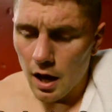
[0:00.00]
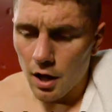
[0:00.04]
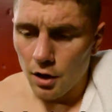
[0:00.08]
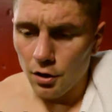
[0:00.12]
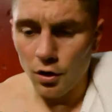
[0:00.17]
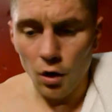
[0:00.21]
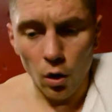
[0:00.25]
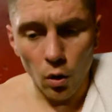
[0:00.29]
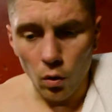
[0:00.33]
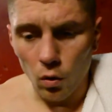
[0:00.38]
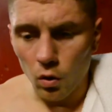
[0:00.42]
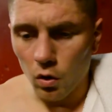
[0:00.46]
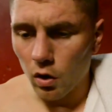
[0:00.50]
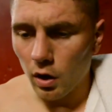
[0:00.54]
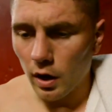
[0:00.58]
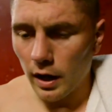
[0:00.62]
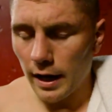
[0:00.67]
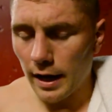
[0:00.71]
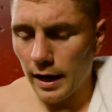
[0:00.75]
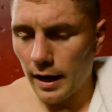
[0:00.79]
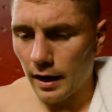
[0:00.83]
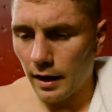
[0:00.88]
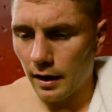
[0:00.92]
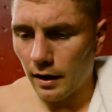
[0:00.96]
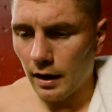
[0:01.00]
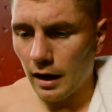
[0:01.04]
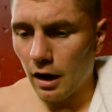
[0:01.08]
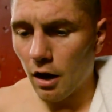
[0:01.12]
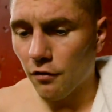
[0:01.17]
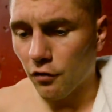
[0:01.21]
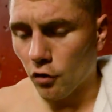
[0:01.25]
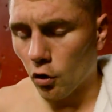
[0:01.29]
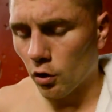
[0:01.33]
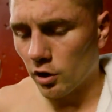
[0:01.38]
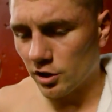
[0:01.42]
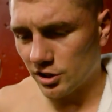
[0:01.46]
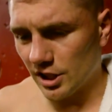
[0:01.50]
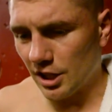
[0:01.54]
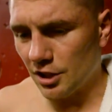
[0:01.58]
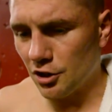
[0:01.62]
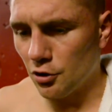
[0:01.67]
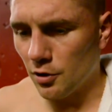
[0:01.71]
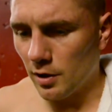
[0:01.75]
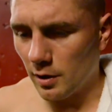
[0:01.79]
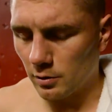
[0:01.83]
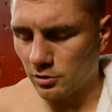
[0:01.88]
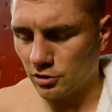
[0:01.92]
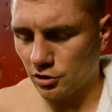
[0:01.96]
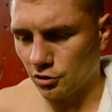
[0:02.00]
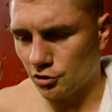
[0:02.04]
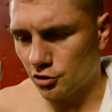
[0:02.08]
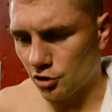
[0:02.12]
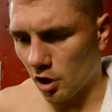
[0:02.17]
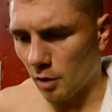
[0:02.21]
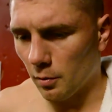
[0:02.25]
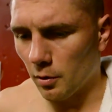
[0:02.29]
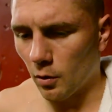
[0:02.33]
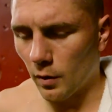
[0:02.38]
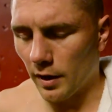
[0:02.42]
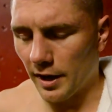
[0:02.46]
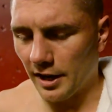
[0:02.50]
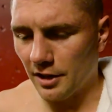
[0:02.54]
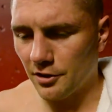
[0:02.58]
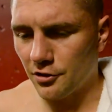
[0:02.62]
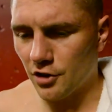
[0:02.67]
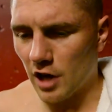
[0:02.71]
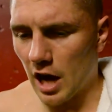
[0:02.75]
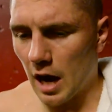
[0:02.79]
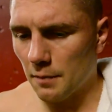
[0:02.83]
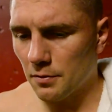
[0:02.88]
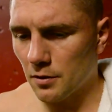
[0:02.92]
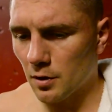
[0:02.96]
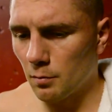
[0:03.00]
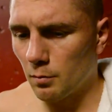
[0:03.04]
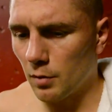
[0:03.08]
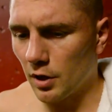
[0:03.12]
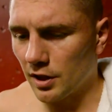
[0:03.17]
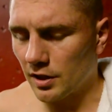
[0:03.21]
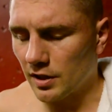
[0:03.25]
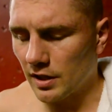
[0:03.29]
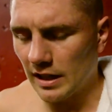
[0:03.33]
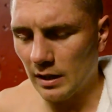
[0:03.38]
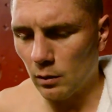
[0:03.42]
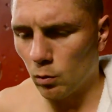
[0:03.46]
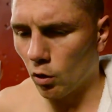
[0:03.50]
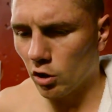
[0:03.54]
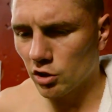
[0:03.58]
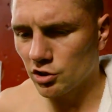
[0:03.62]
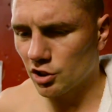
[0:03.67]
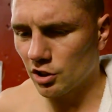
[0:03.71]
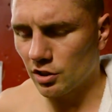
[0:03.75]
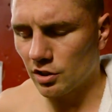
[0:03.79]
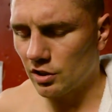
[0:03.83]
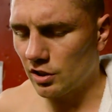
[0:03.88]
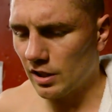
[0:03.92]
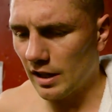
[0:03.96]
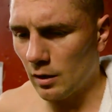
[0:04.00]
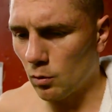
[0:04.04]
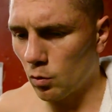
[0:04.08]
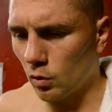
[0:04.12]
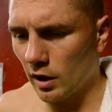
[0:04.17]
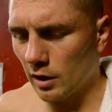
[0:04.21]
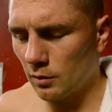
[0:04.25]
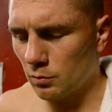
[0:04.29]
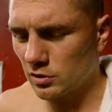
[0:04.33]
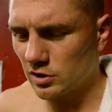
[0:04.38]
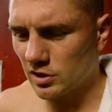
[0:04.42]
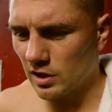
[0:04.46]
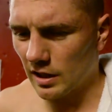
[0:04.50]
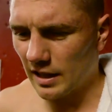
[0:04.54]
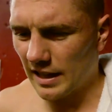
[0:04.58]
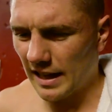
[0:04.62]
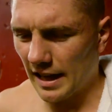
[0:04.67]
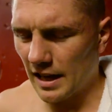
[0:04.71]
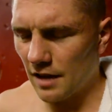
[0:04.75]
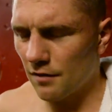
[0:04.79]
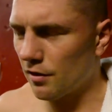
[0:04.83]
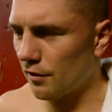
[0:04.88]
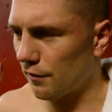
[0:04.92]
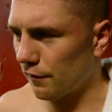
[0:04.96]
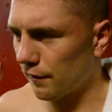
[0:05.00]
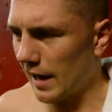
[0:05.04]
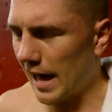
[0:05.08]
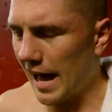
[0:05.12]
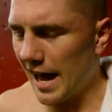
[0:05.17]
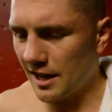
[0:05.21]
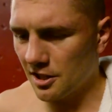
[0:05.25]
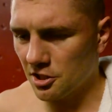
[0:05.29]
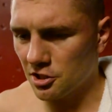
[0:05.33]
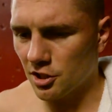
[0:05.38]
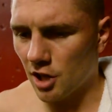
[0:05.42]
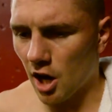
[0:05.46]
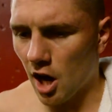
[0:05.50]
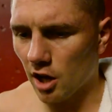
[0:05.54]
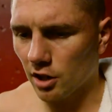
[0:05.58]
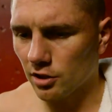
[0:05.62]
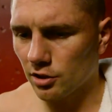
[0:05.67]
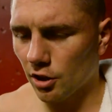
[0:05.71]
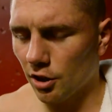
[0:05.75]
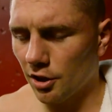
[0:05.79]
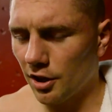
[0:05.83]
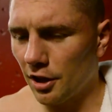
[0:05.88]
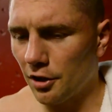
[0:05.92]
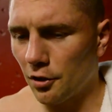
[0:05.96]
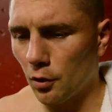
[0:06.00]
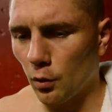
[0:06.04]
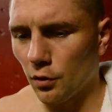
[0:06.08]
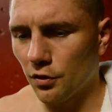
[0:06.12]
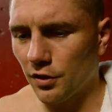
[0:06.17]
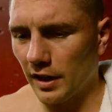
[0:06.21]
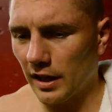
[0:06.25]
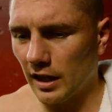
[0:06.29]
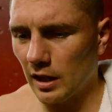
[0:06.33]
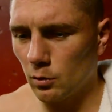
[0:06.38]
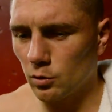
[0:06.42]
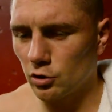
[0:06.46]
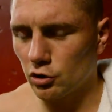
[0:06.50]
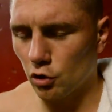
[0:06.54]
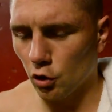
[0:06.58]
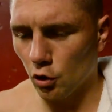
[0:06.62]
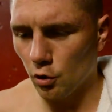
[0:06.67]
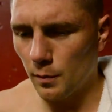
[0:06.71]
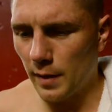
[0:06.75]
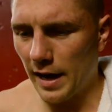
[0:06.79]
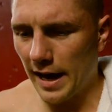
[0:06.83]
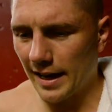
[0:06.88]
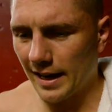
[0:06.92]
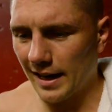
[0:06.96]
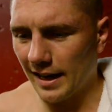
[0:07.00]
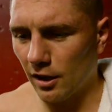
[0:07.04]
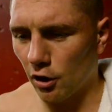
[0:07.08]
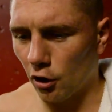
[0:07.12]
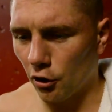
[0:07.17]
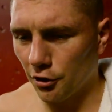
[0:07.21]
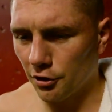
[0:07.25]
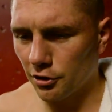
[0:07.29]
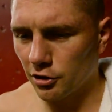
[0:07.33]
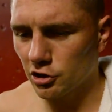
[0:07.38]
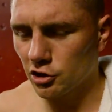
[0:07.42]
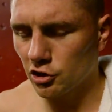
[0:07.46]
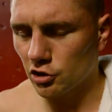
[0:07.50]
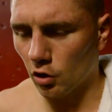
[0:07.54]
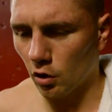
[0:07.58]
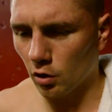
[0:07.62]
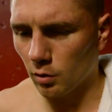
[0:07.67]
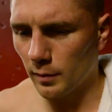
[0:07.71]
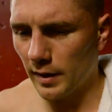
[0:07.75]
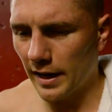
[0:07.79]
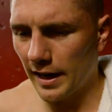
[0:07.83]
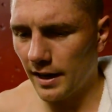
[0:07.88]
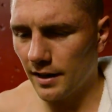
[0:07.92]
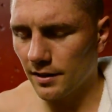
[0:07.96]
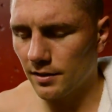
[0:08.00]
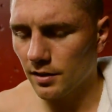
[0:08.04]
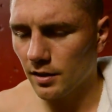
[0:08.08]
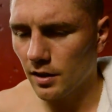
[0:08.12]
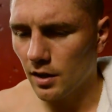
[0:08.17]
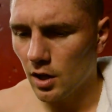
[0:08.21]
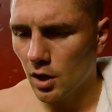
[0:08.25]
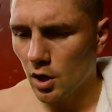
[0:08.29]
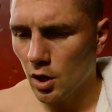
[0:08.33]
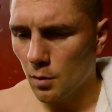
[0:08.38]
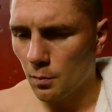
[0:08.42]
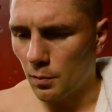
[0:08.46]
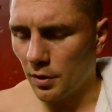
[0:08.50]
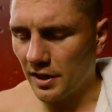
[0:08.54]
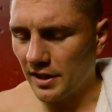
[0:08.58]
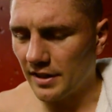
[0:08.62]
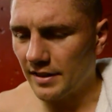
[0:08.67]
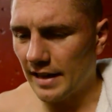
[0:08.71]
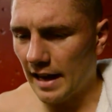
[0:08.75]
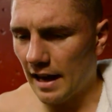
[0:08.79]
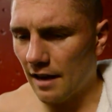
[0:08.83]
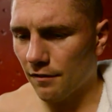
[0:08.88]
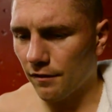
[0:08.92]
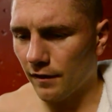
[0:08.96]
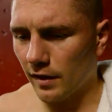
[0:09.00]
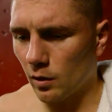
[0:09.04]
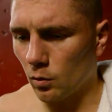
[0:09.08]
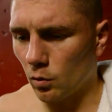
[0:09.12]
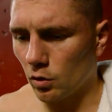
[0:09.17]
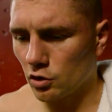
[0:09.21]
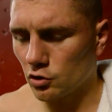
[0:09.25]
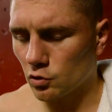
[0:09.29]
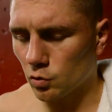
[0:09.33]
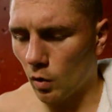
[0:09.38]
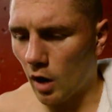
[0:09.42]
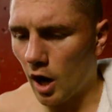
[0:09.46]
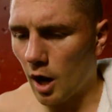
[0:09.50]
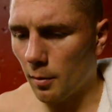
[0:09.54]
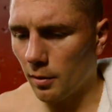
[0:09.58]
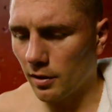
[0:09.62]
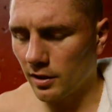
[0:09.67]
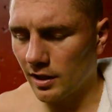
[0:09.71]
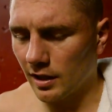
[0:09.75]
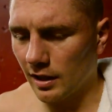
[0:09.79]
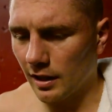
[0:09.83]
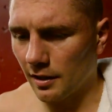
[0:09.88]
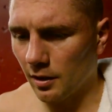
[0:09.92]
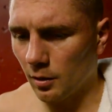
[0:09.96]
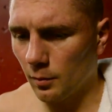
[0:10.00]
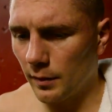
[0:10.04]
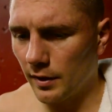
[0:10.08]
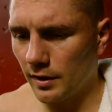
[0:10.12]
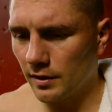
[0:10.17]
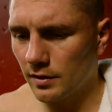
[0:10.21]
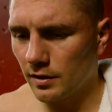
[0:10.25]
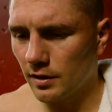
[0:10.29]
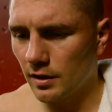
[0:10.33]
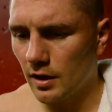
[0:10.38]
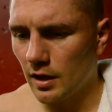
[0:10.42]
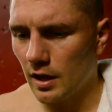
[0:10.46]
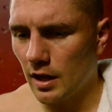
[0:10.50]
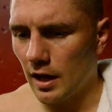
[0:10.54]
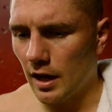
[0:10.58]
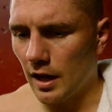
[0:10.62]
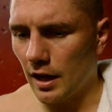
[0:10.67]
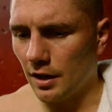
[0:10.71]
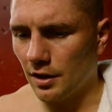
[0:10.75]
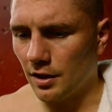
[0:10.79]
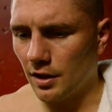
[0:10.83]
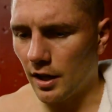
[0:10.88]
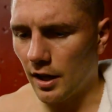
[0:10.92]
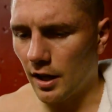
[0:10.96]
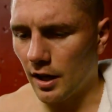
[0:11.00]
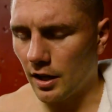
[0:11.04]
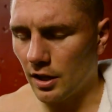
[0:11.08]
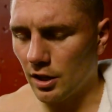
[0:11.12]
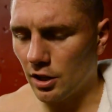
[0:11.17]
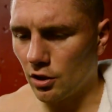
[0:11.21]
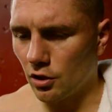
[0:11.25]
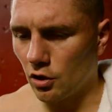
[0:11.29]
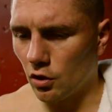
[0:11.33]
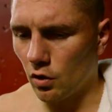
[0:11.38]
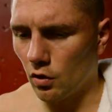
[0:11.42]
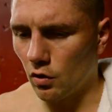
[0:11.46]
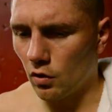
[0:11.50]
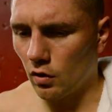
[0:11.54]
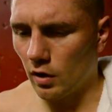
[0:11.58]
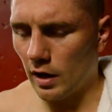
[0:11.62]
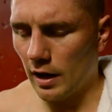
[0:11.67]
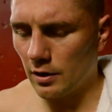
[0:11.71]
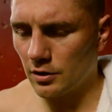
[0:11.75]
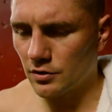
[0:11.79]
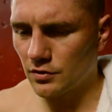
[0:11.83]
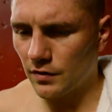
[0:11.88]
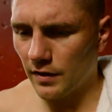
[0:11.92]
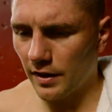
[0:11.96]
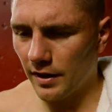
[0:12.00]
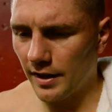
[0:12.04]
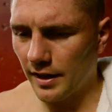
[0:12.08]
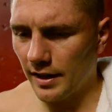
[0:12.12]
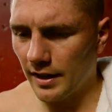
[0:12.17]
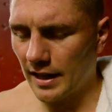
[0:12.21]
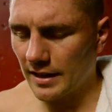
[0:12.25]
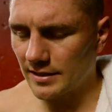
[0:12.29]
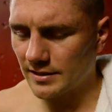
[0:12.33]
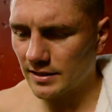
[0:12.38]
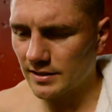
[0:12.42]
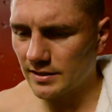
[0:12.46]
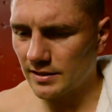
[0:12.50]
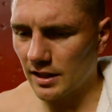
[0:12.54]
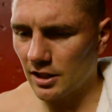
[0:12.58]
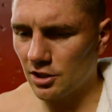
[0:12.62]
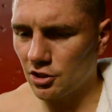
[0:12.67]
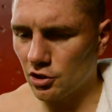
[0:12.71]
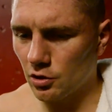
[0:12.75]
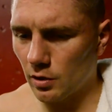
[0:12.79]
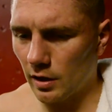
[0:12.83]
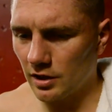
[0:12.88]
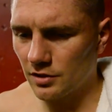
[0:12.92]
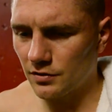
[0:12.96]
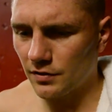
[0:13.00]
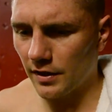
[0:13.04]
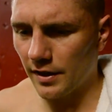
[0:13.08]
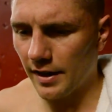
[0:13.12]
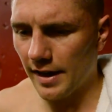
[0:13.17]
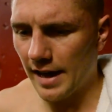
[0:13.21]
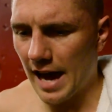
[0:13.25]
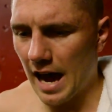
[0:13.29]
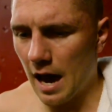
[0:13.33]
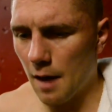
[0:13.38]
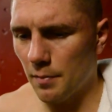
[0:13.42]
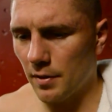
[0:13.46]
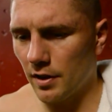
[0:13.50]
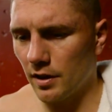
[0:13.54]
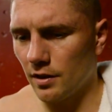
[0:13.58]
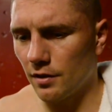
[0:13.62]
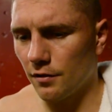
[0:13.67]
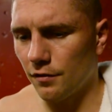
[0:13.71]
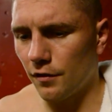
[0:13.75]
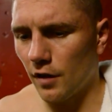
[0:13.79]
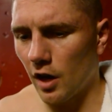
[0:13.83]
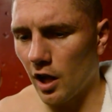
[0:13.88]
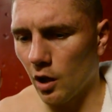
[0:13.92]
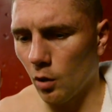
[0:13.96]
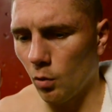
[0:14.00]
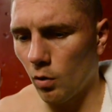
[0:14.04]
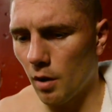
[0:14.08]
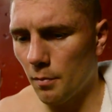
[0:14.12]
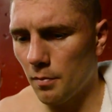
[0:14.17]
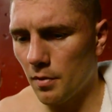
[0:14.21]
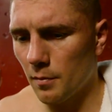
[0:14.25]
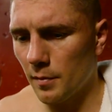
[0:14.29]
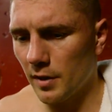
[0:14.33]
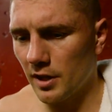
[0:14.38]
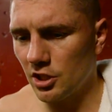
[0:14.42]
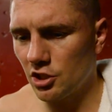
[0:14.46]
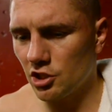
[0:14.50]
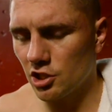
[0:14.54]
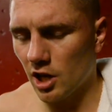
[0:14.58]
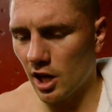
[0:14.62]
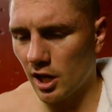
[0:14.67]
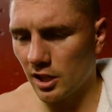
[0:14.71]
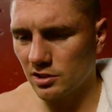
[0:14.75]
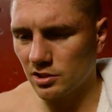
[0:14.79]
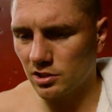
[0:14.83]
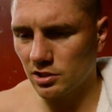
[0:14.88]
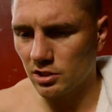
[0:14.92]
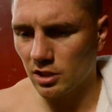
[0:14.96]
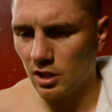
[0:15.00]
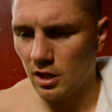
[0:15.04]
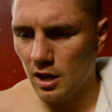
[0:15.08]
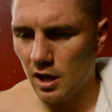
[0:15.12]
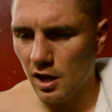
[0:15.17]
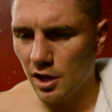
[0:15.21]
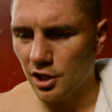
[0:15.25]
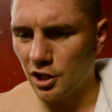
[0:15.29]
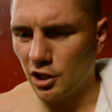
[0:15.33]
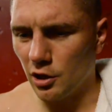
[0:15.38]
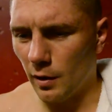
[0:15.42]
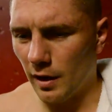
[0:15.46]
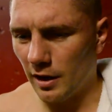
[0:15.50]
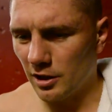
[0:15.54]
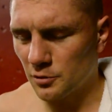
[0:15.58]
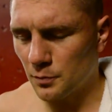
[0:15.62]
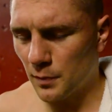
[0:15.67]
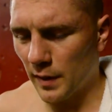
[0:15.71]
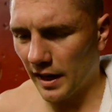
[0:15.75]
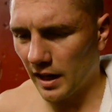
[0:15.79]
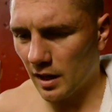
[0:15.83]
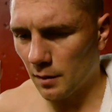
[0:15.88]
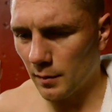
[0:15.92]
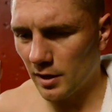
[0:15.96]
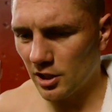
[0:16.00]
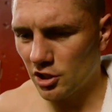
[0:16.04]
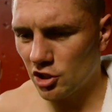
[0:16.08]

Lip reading: No, of course I knew he was in trouble when I dropped him, but he wasn't. It was a kind of a flash knockdown. I don't think he was too badly hurt or stung by it, but he definitely was wobbled a little bit. And you know, I was very, as I say, you know, I was very happy in the follow up on my shots. You know, I was picking my